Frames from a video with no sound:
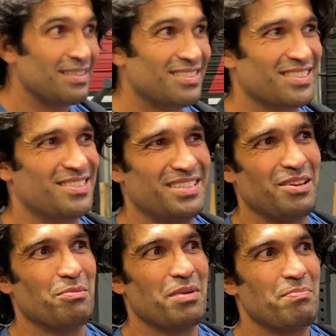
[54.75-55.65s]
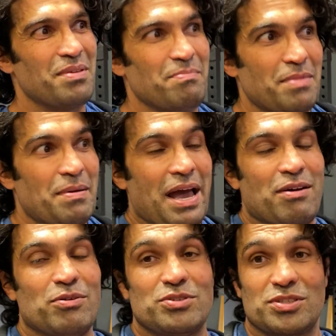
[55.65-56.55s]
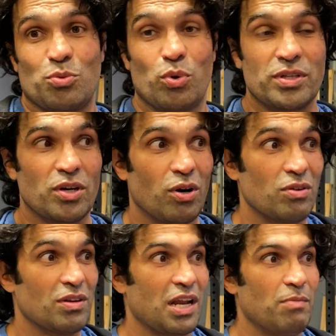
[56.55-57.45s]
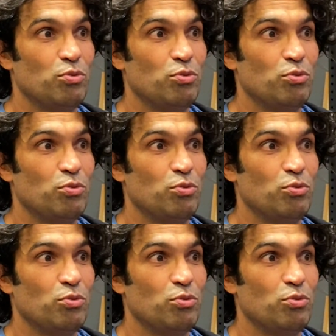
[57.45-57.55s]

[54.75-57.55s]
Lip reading: Just, maybe I don't know, just won the Golden Glove,